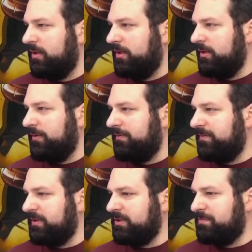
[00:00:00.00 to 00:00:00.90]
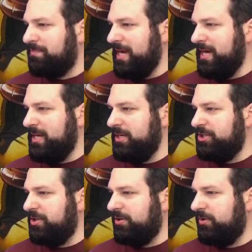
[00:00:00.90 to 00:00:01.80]
first page
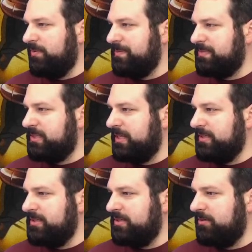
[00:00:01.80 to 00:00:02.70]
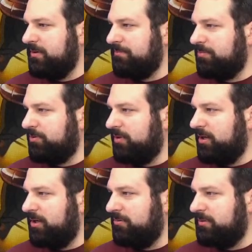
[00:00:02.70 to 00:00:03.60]
here on the website, so I'm
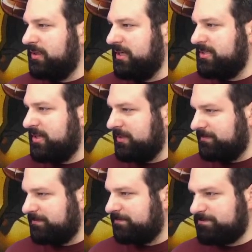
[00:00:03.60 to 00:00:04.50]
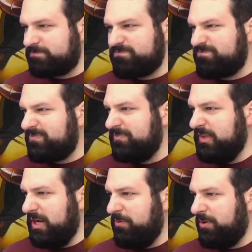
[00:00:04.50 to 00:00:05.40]
probably guessing
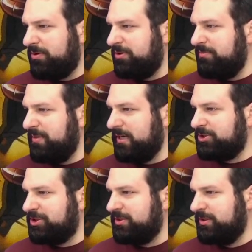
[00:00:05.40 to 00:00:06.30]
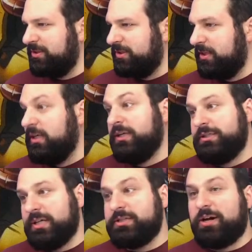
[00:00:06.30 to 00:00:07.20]
not worth too much.
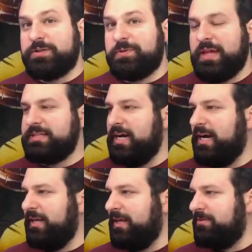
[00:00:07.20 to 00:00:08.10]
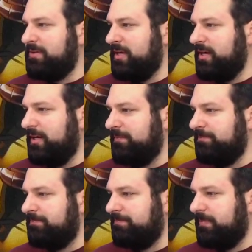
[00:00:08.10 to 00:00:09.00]
$6 for that tie. That was the
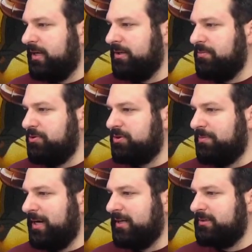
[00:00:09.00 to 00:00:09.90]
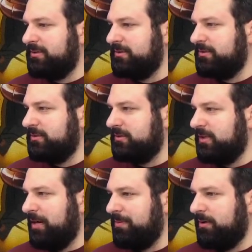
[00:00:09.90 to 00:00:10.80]
on the booster box topper.